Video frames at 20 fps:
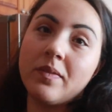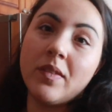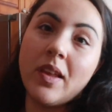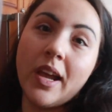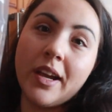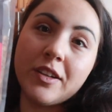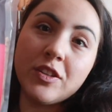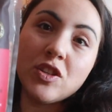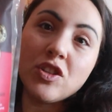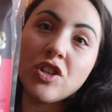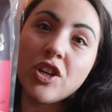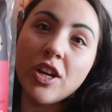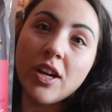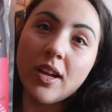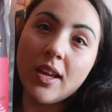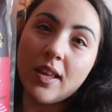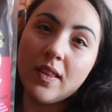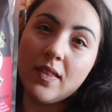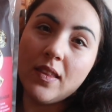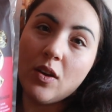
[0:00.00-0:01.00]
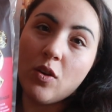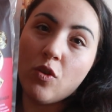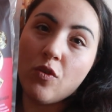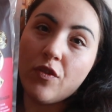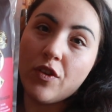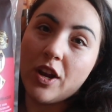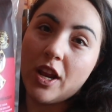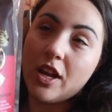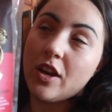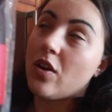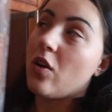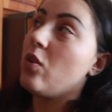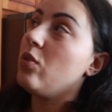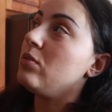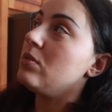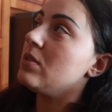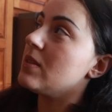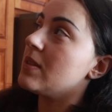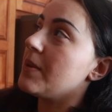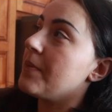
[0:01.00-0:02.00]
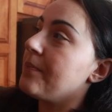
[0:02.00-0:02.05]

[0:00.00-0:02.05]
texture in the overnight oats.